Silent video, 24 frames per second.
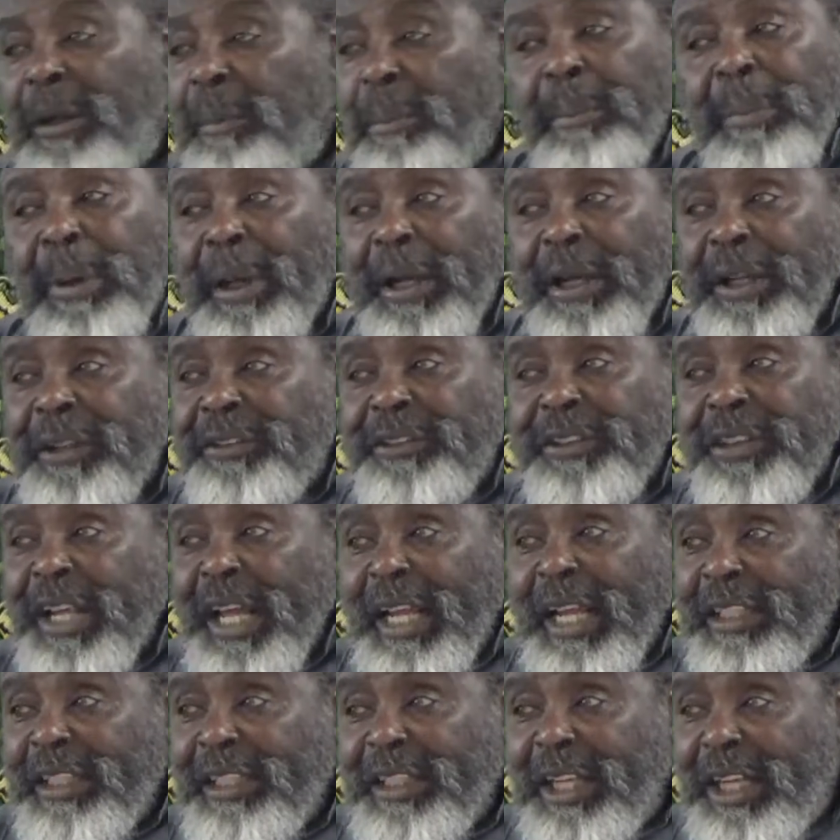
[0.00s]
But it's
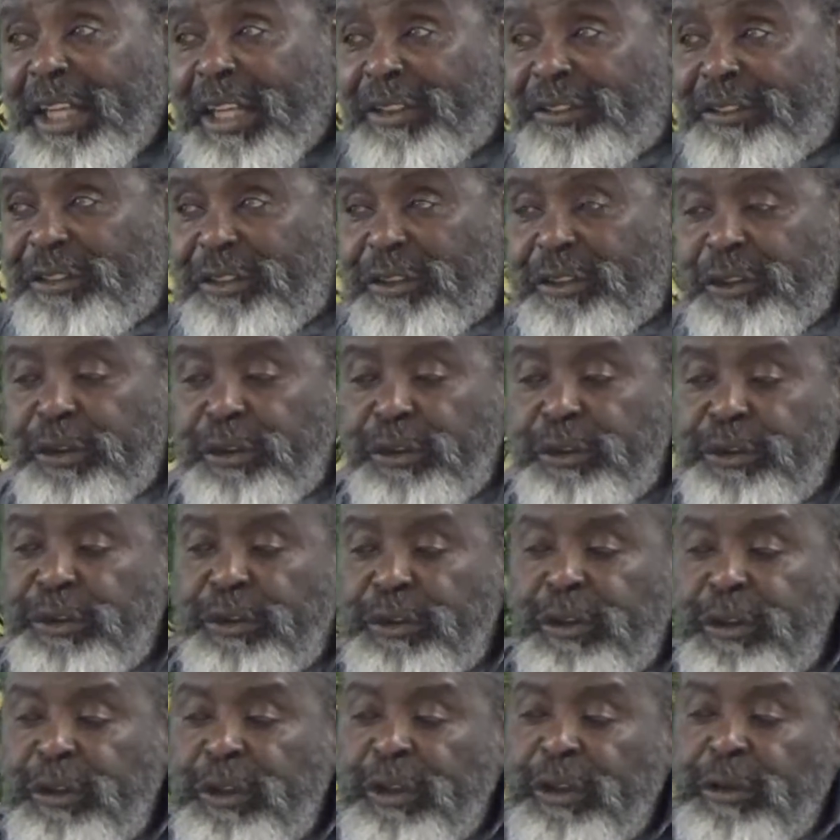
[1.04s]
not
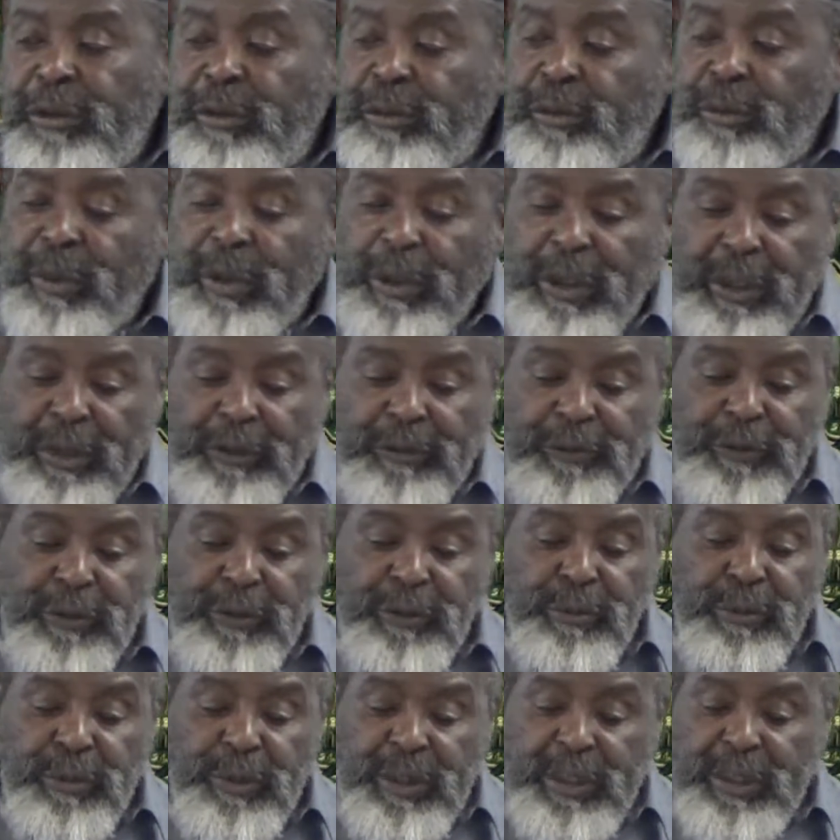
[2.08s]
constitutional. Well, if you
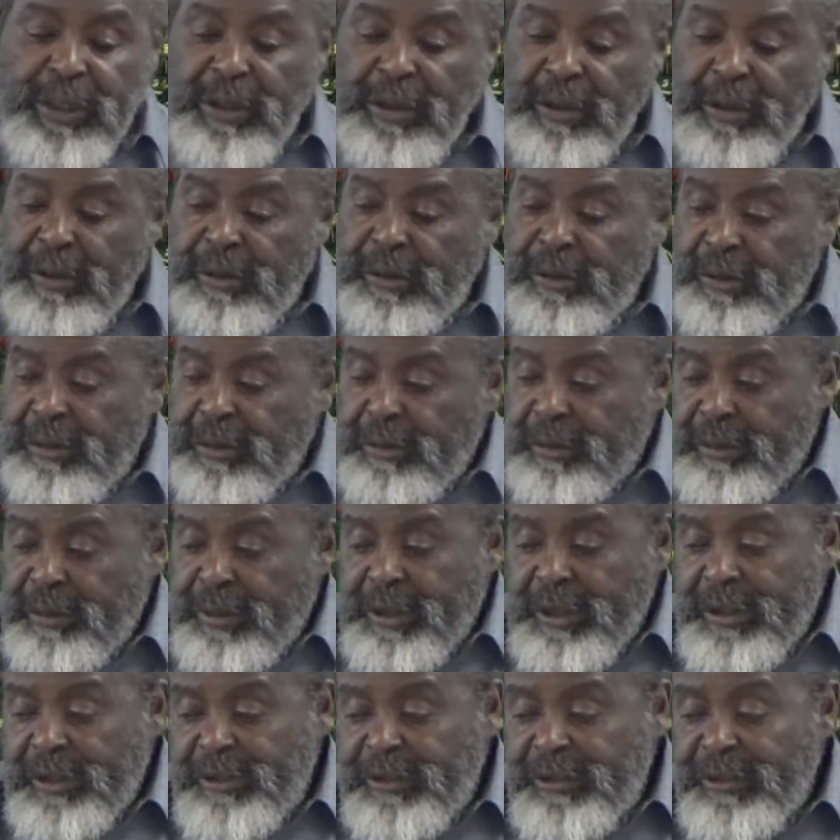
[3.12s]
read all of what
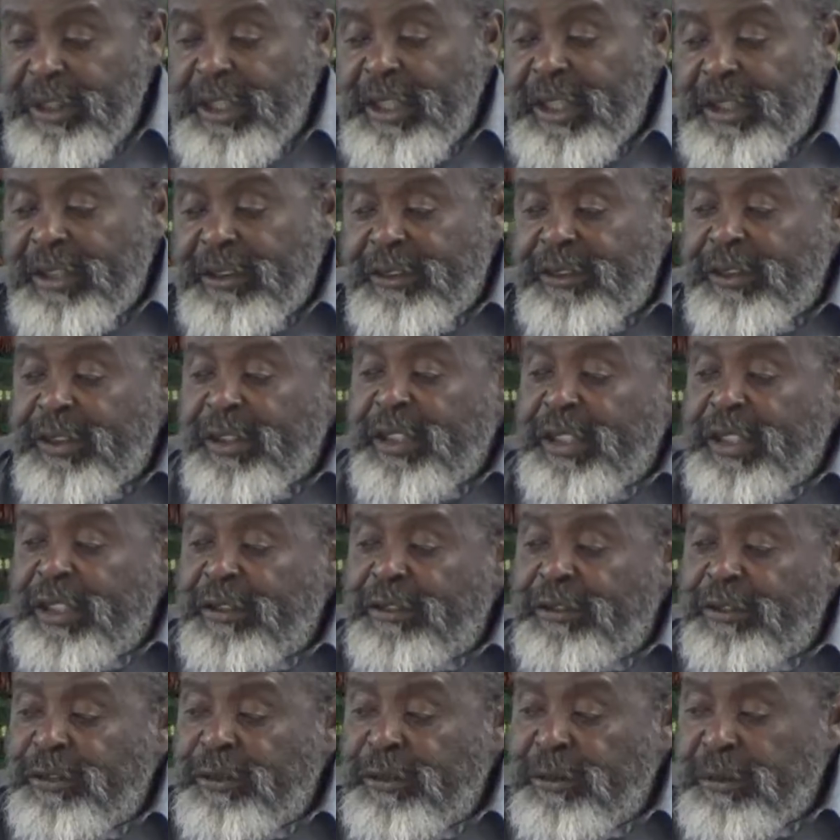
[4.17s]
it says, it
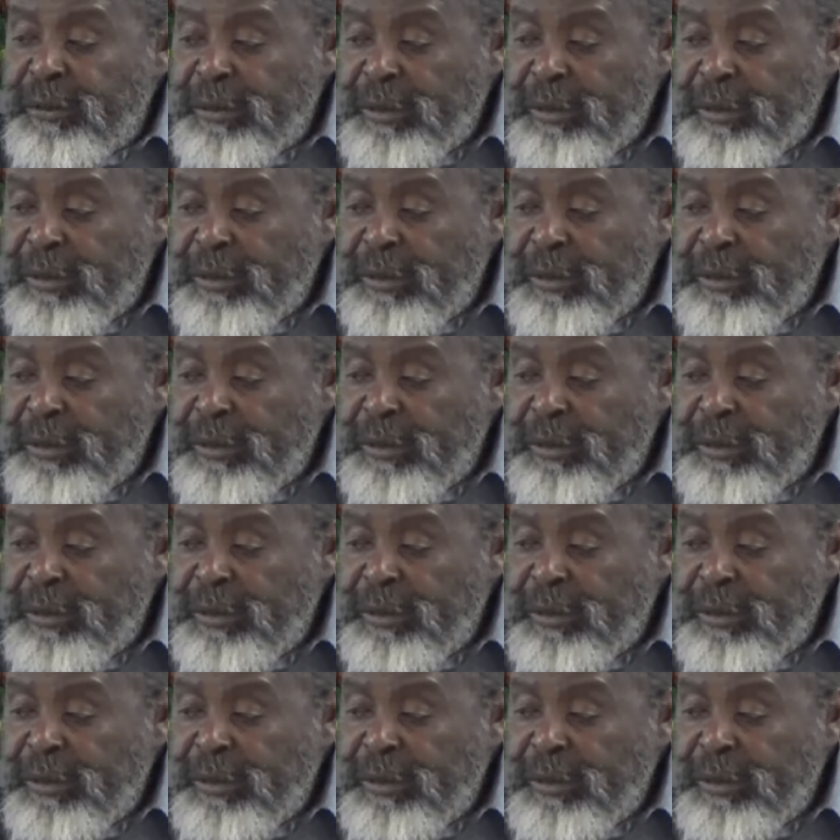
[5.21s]
gives you